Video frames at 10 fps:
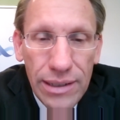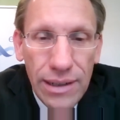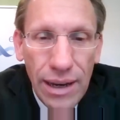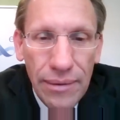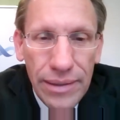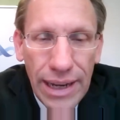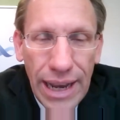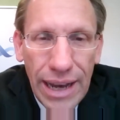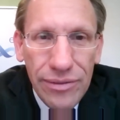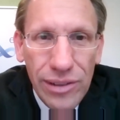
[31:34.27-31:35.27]
uh, that
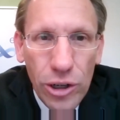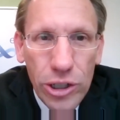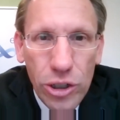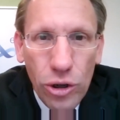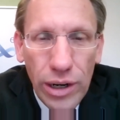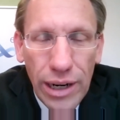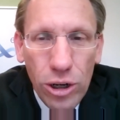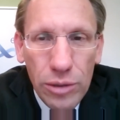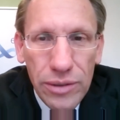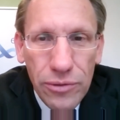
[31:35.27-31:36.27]
have large car
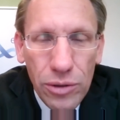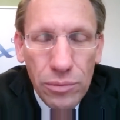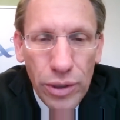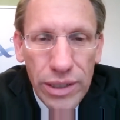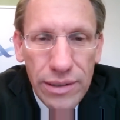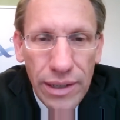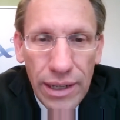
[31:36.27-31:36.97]
carbon footprints